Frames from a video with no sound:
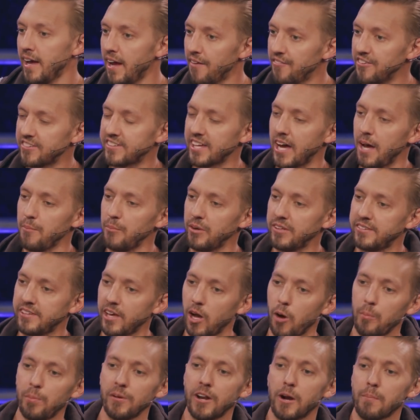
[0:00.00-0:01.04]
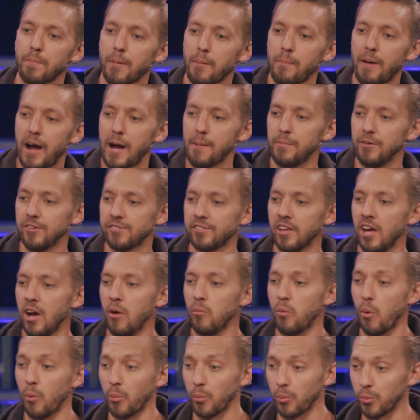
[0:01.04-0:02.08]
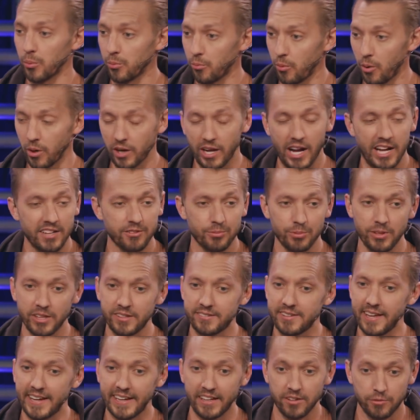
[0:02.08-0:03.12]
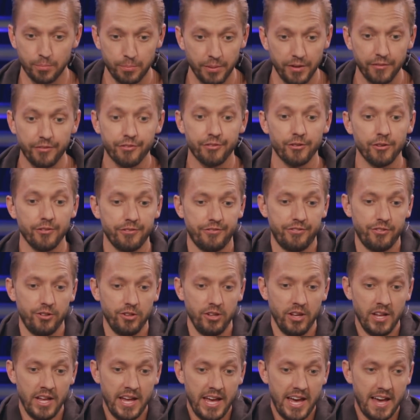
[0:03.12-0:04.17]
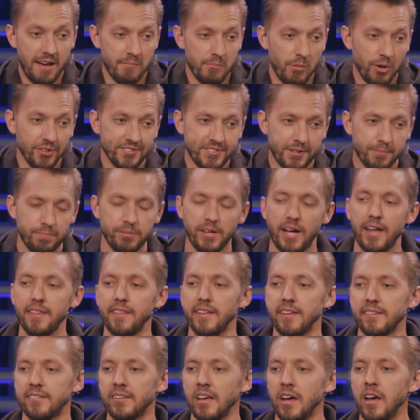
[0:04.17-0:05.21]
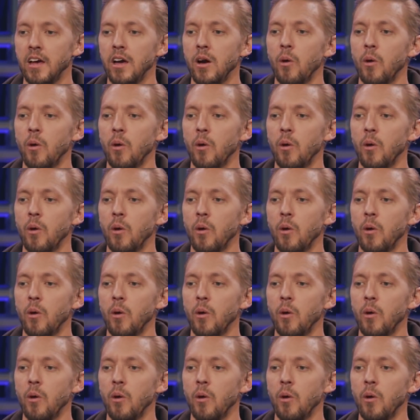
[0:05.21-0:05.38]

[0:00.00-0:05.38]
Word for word: Every time we say open up our Bibles, what, what God's really saying is be fruitful and multiply this.